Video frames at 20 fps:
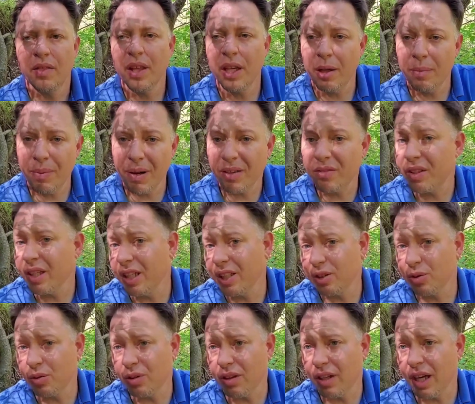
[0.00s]
Think about the
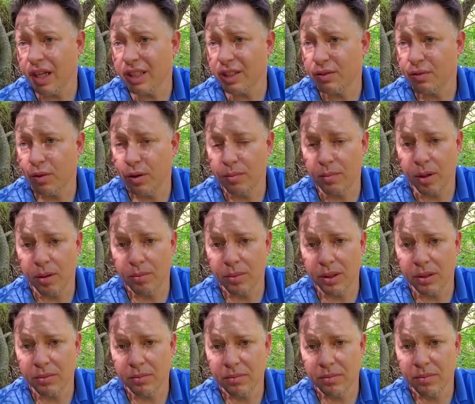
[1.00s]
Israelites for a
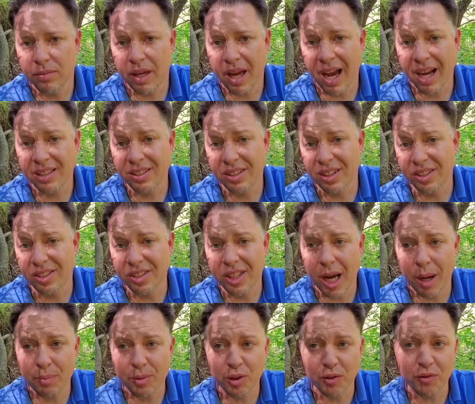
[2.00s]
moment. Exodus
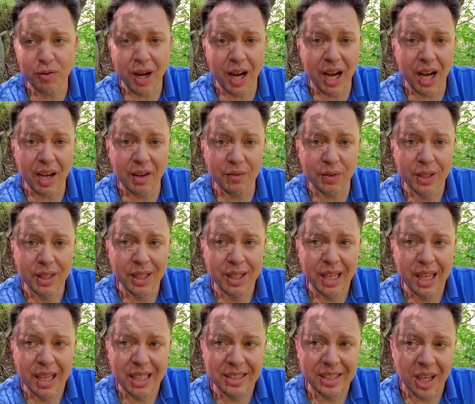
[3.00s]
chapter 5
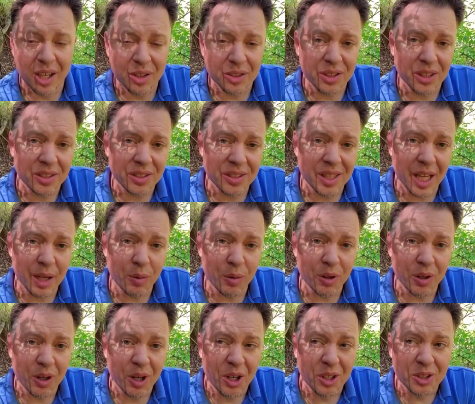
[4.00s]
tells us they
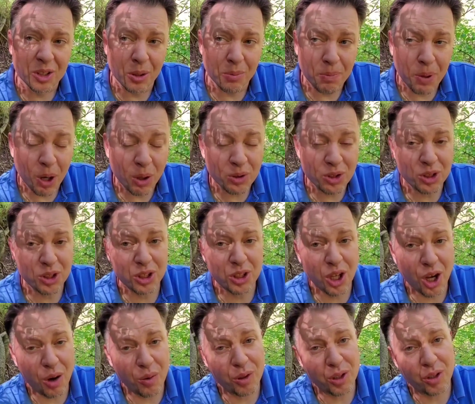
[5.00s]
were supposed to
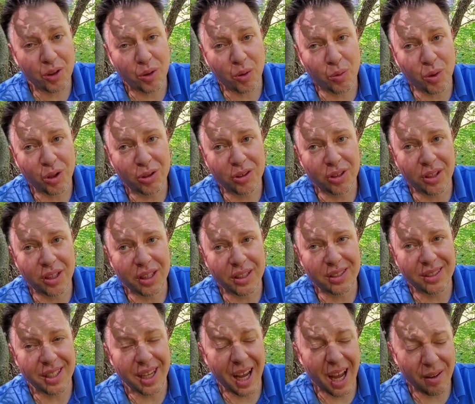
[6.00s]
go into the
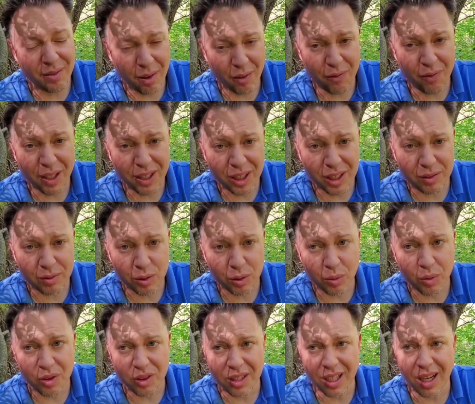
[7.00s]
wilderness to have a
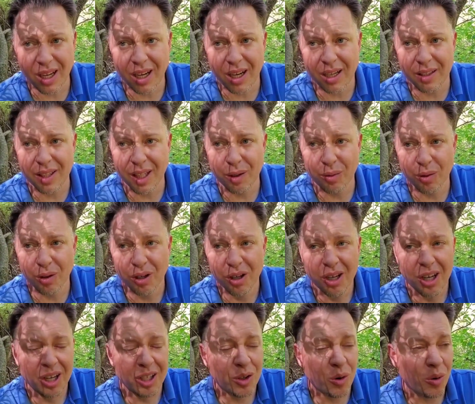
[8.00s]
festival with God. They were
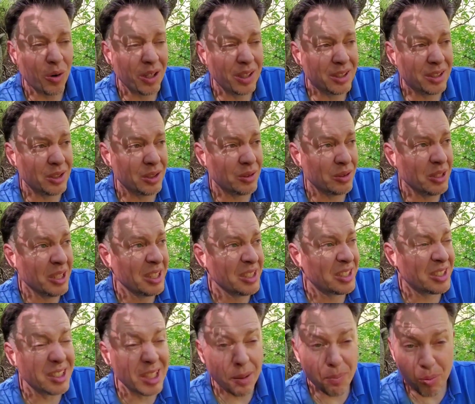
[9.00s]
going to
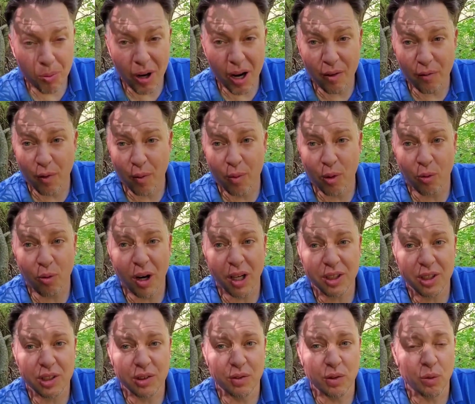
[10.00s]
separate from the
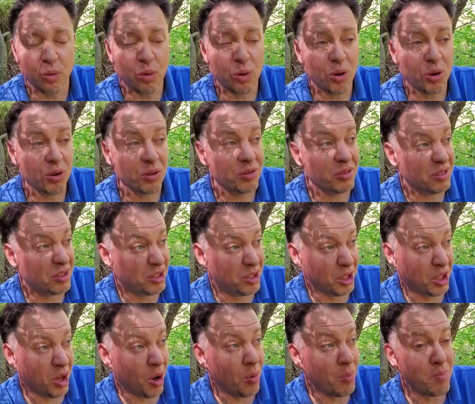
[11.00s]
rest of the world
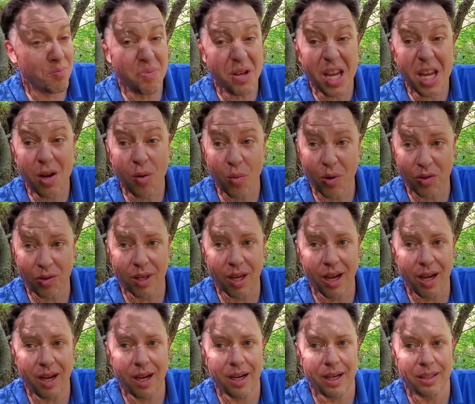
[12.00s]
to go be with
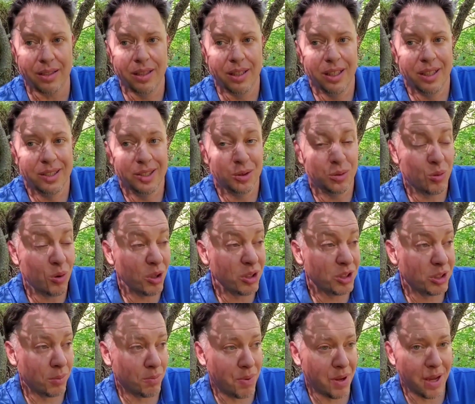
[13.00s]
God, to
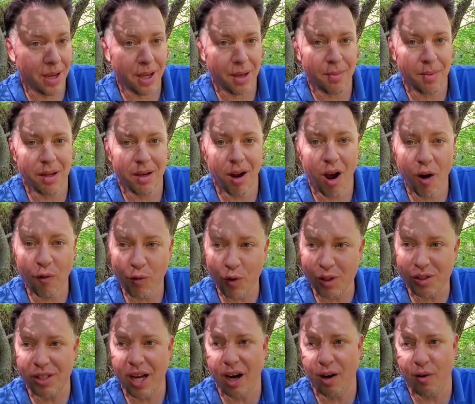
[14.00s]
worship him and
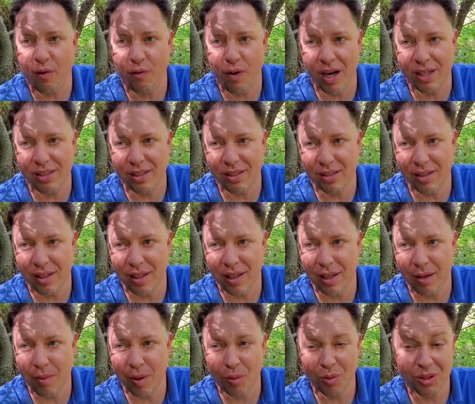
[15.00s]
offer sacrifices to
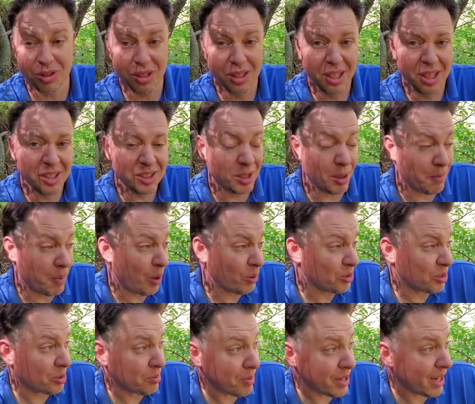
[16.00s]
him. It was
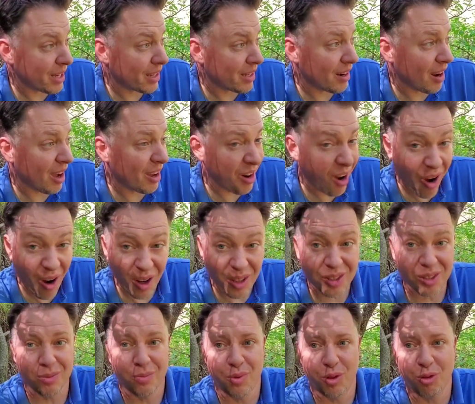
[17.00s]
supposed to be an
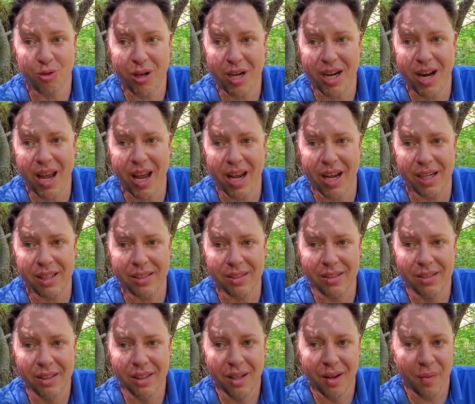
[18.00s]
awesome 3
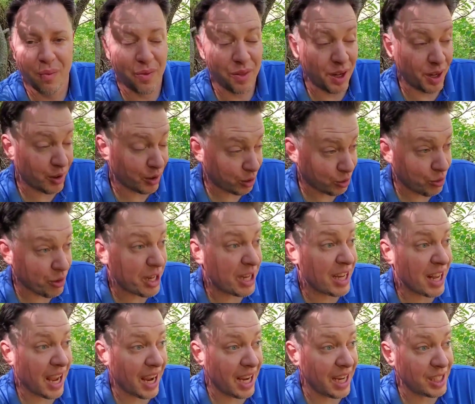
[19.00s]
days. Their
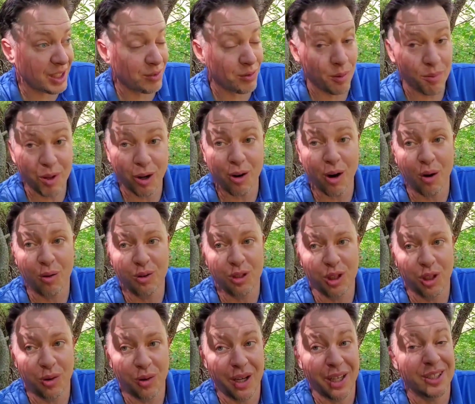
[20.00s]
3 days from their
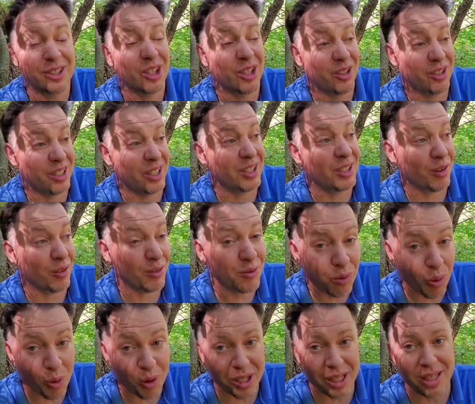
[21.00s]
own doing turned into
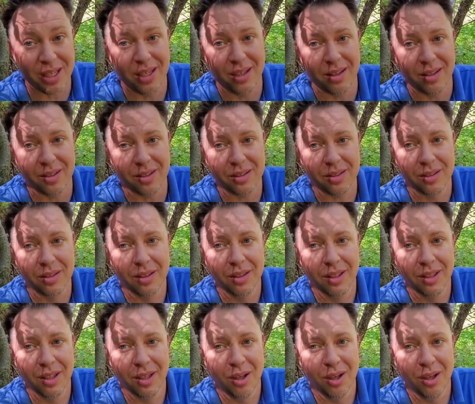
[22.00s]
40 years.